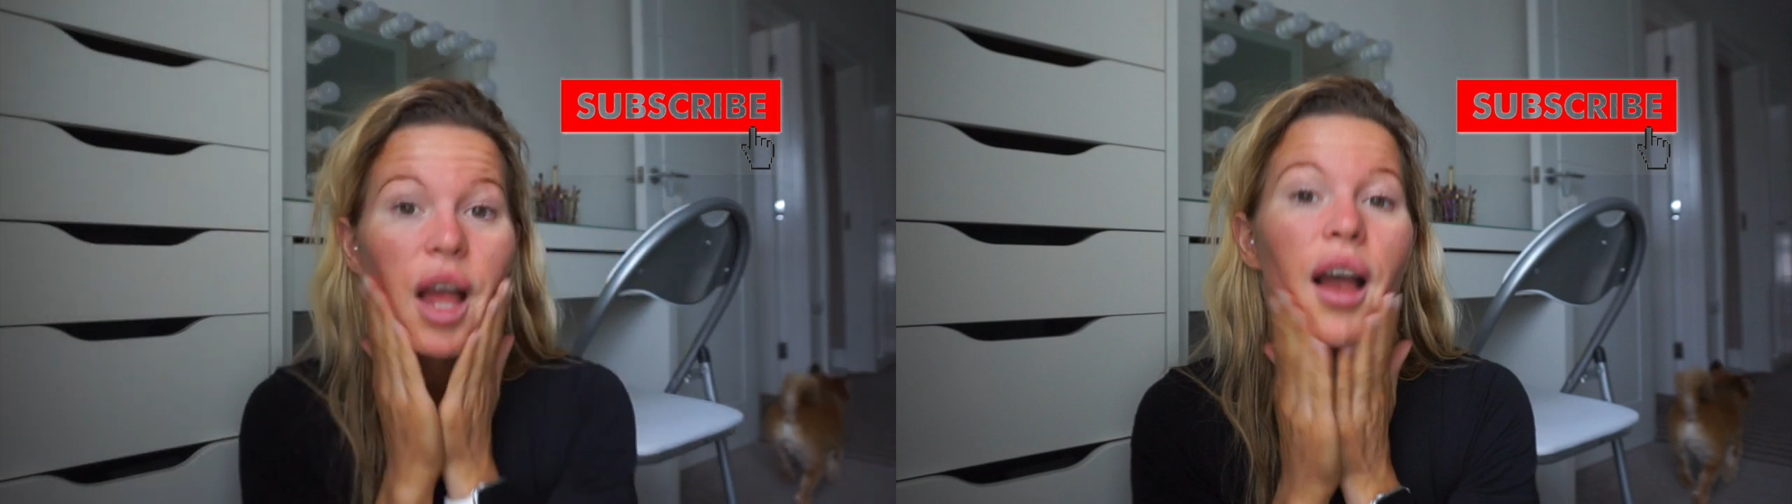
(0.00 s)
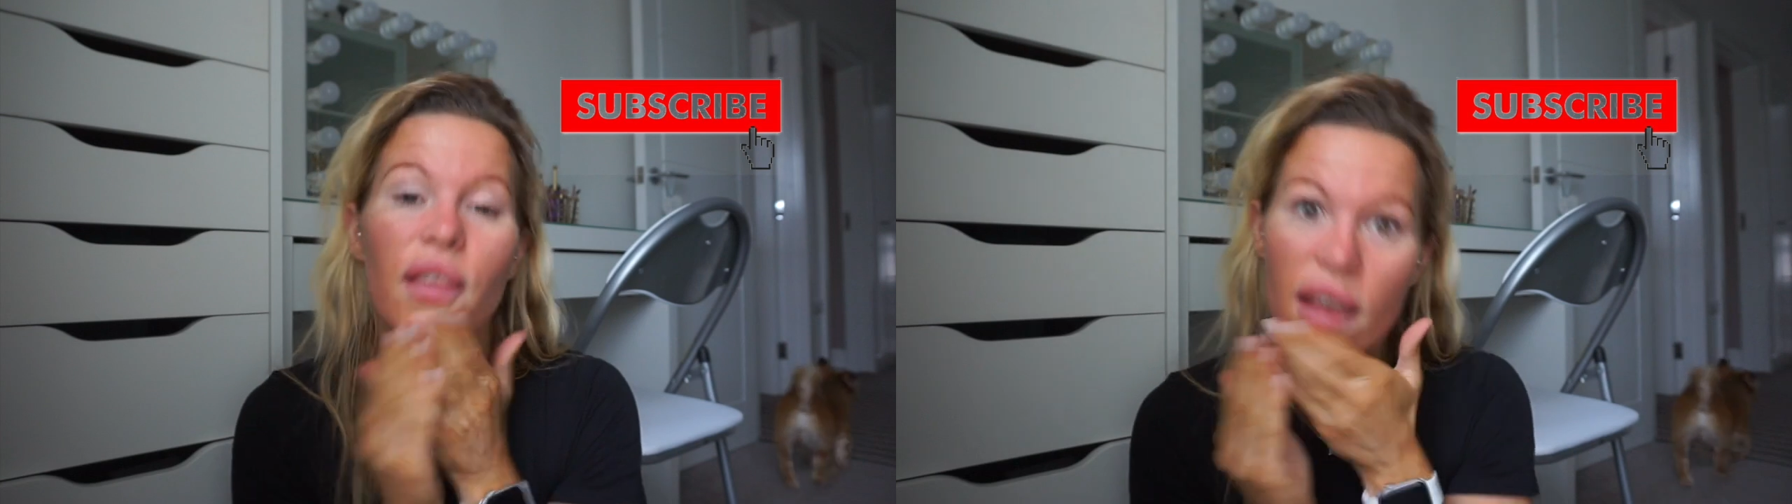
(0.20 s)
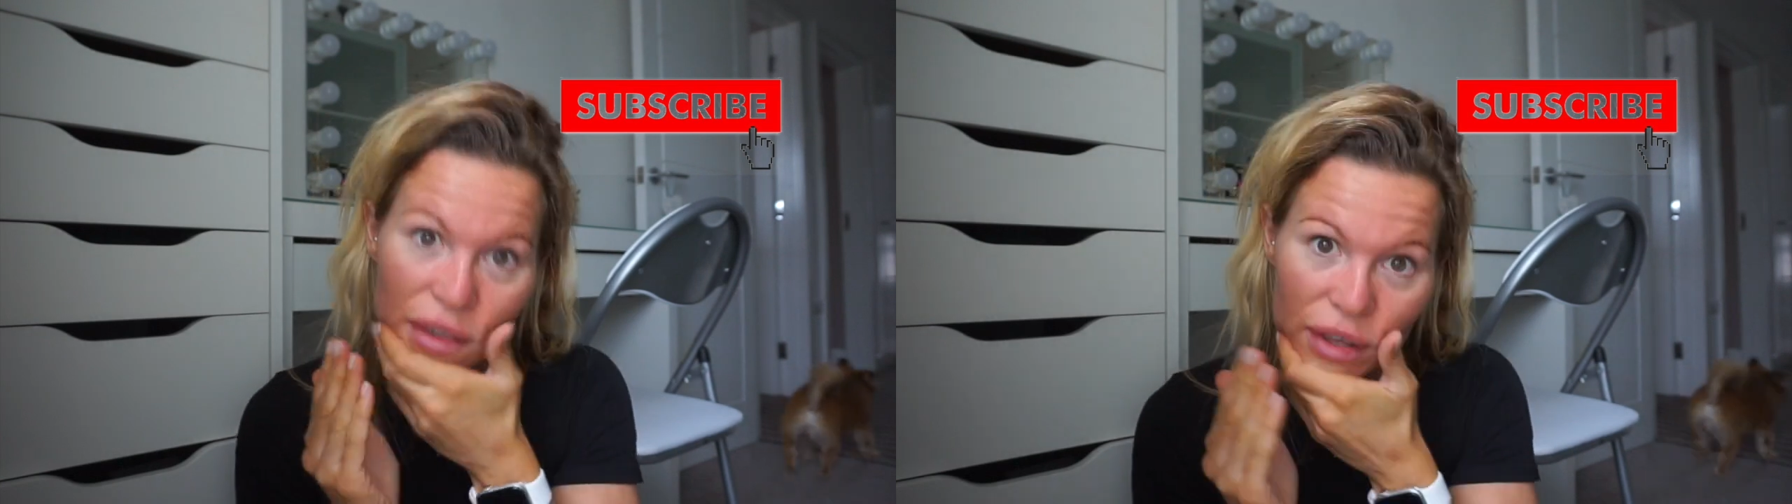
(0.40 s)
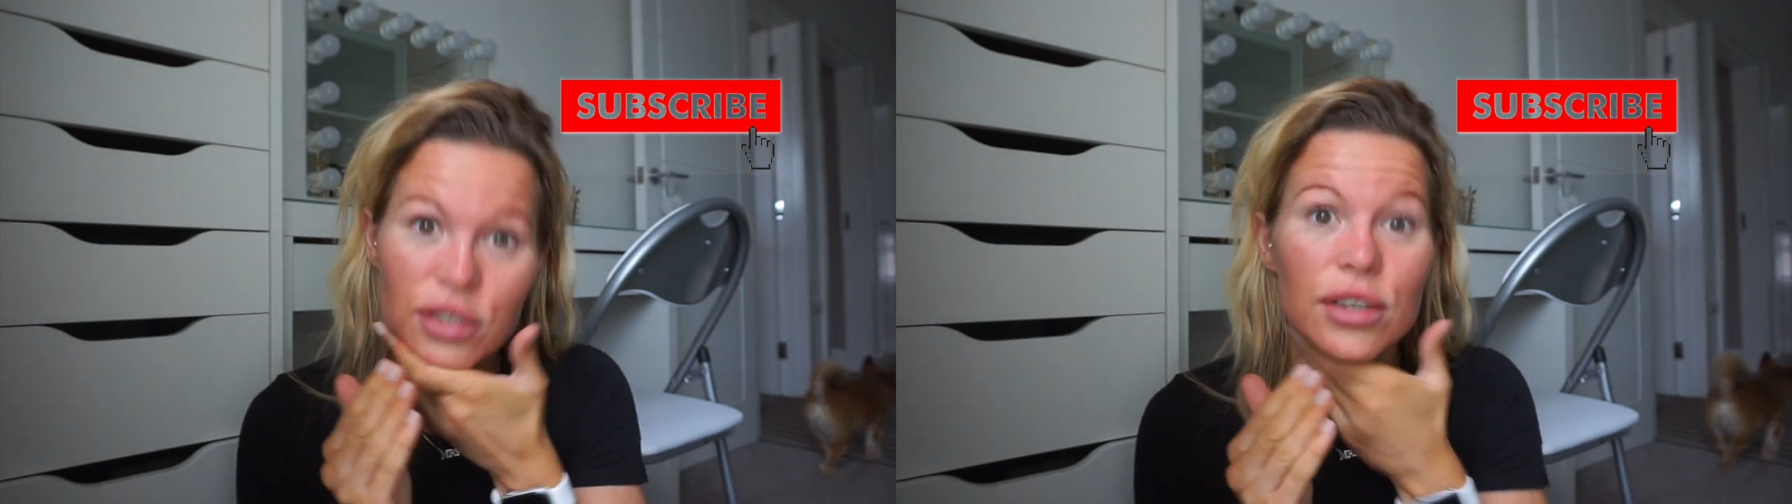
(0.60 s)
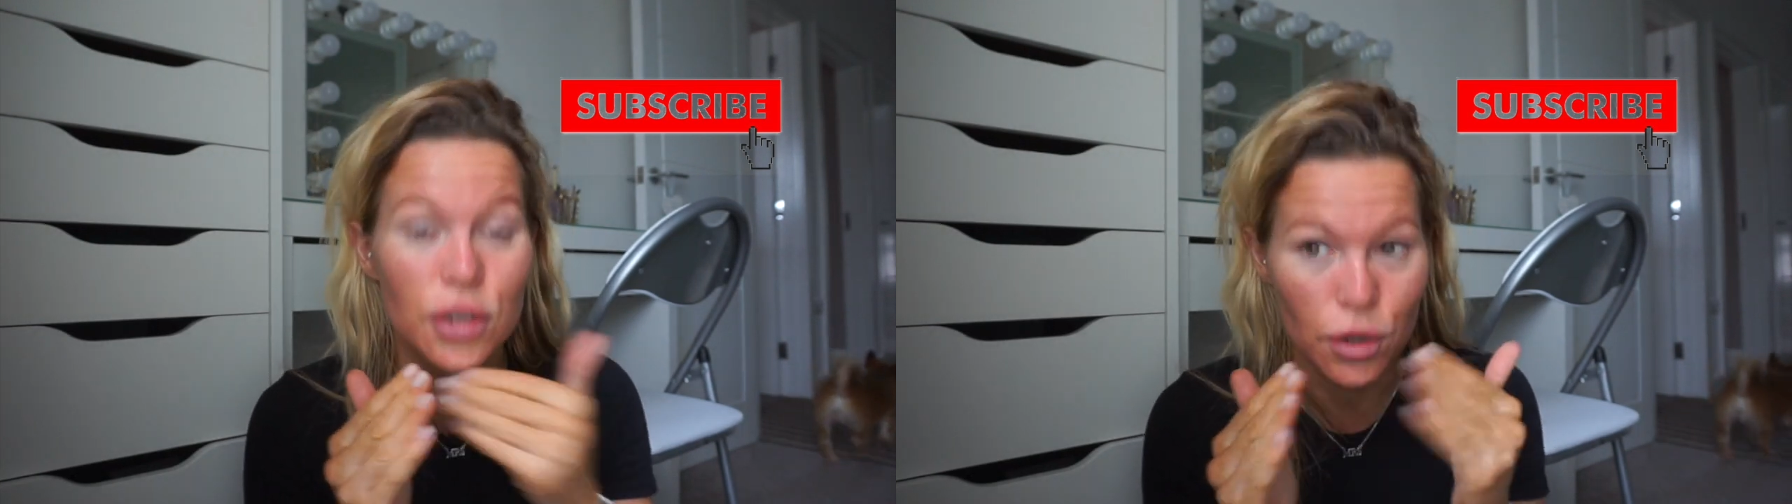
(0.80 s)
Yes, that
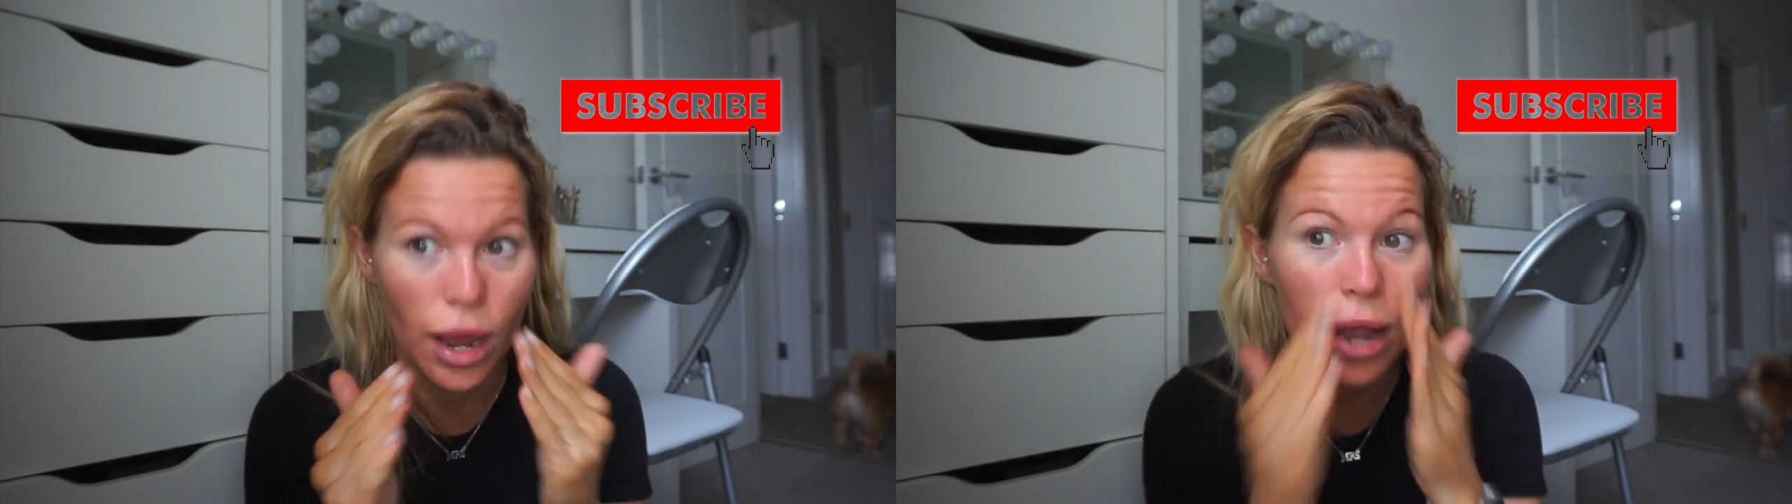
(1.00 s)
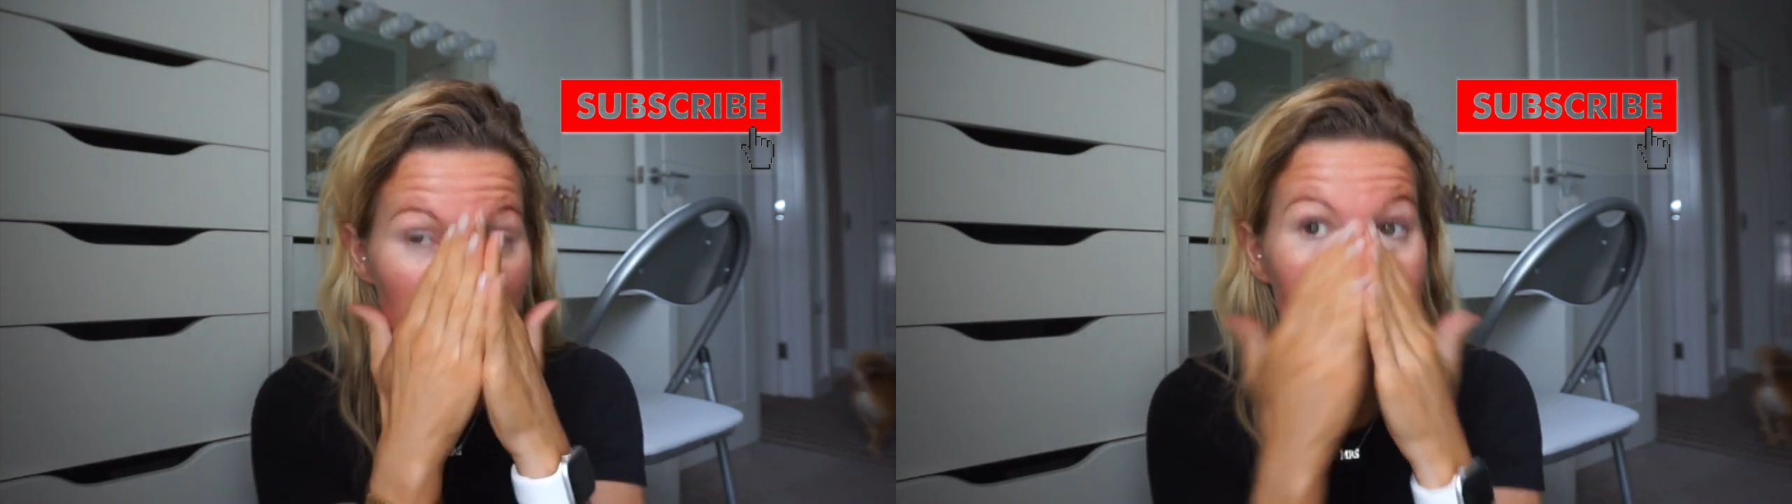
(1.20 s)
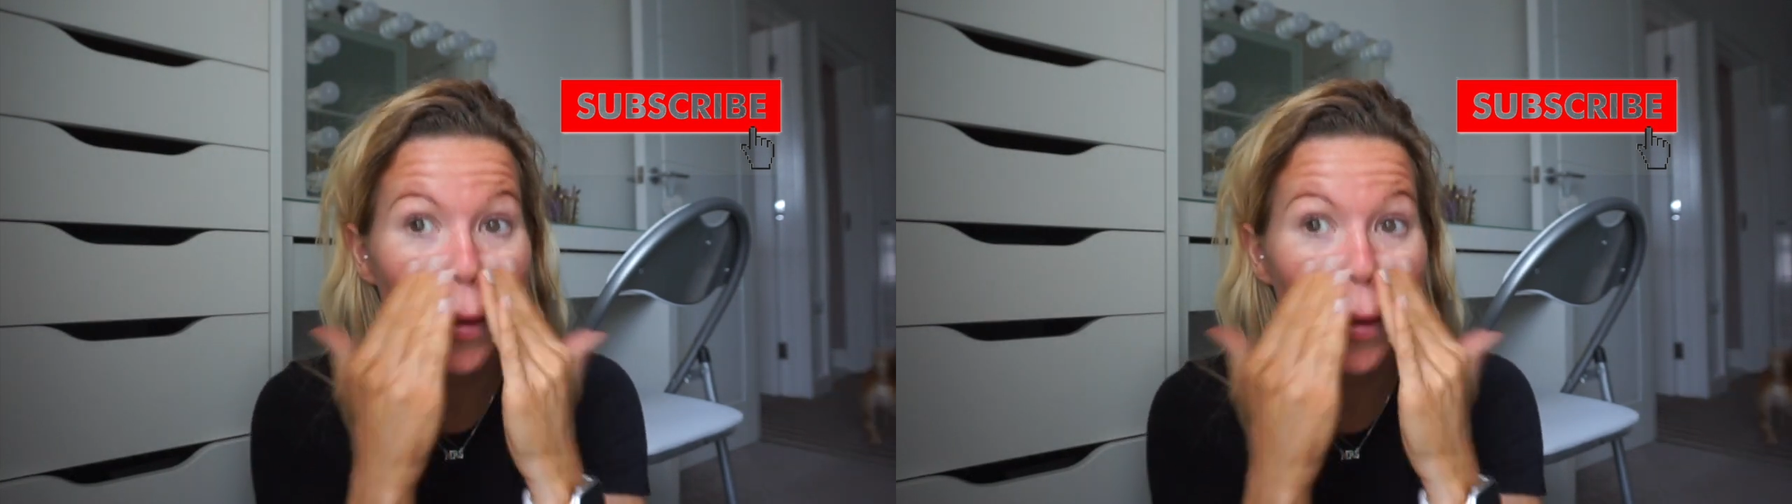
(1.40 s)
is correct.